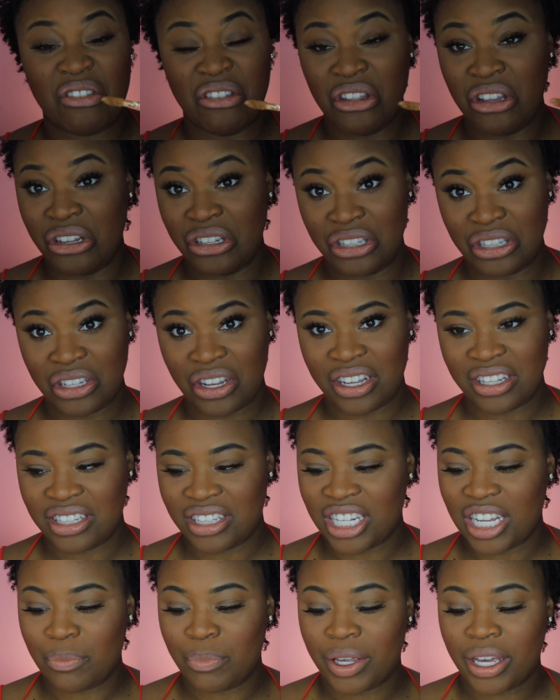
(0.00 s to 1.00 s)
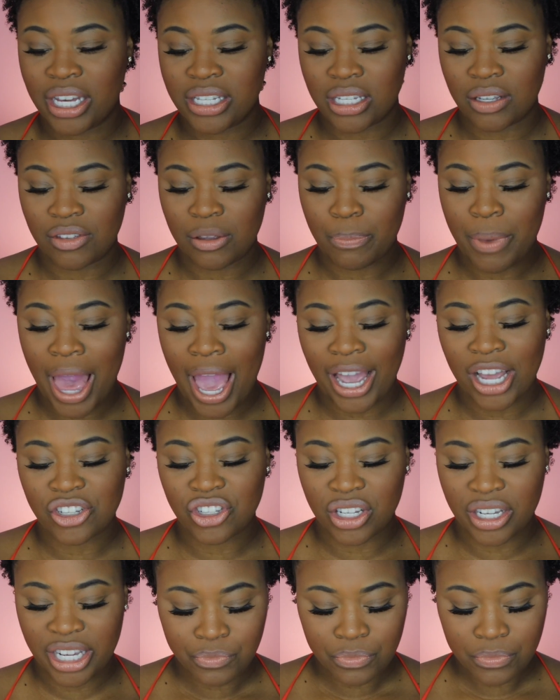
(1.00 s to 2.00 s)
disgusting because of the
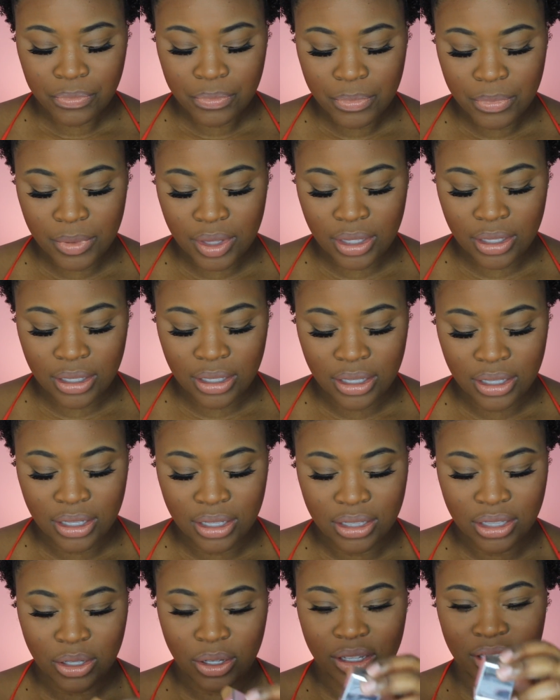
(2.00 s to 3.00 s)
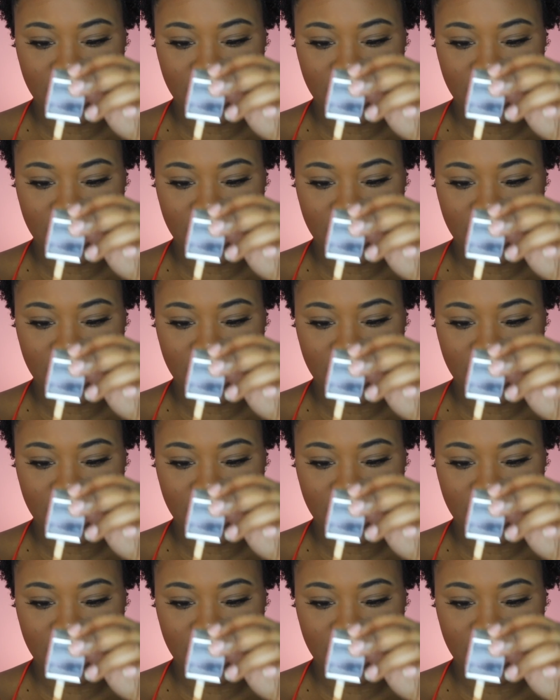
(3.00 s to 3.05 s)
packaging. So,